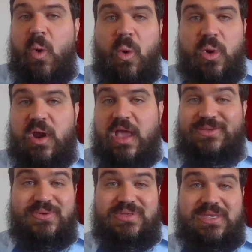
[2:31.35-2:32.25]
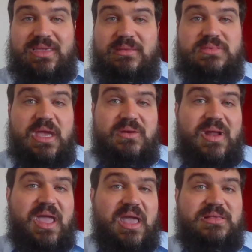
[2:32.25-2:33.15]
Or, as we'll see,
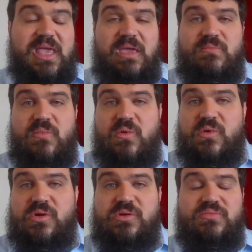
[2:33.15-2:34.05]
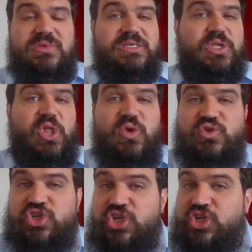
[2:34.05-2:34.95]
Zechariah has a more
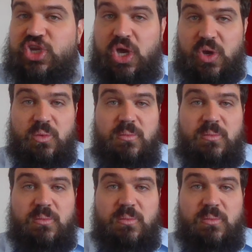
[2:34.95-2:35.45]
disillusioned tone.